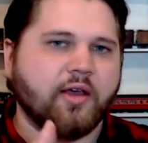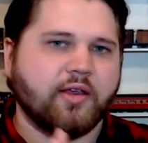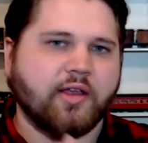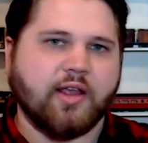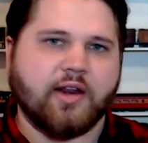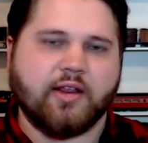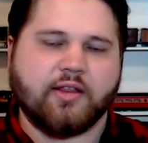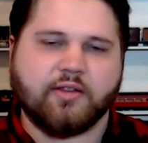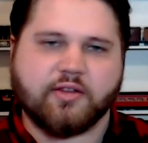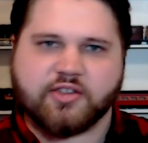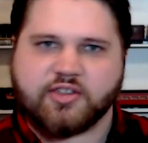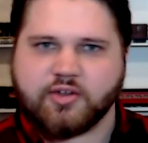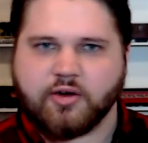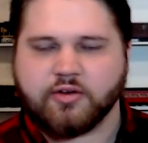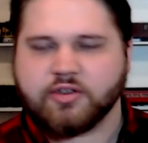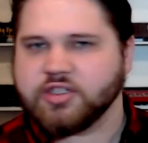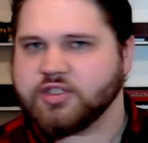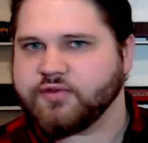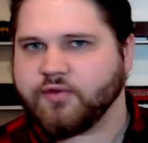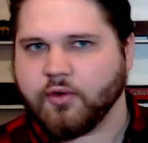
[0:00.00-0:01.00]
getting the
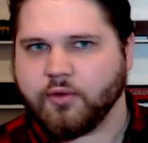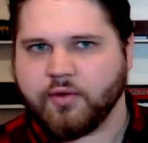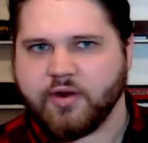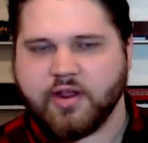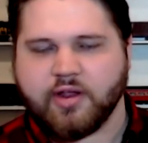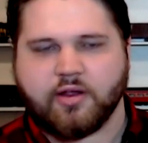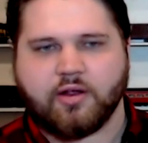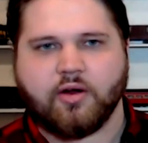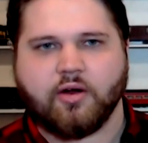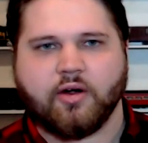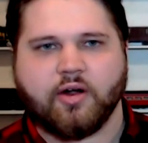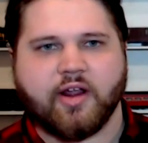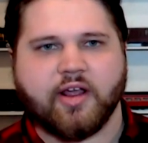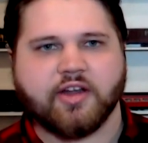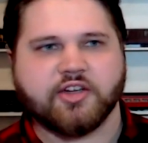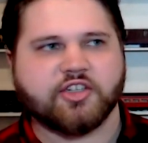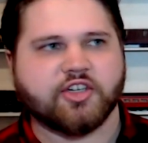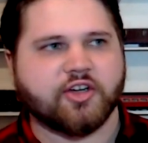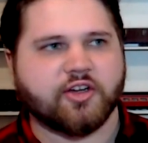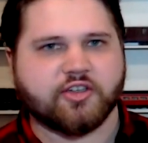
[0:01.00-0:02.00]
searches for
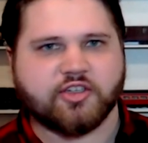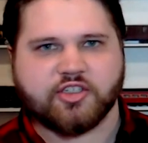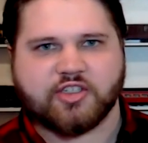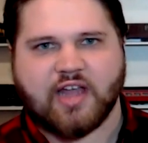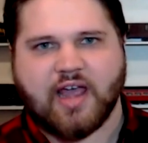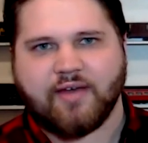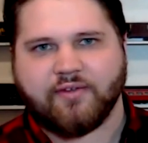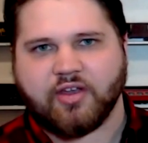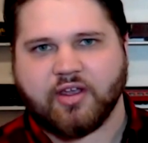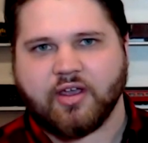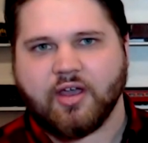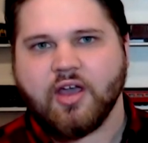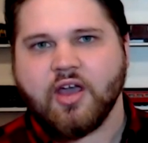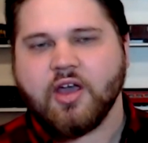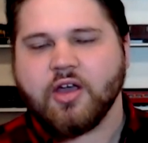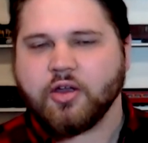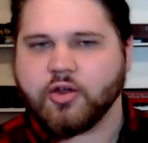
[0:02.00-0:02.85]
reincarnation, just having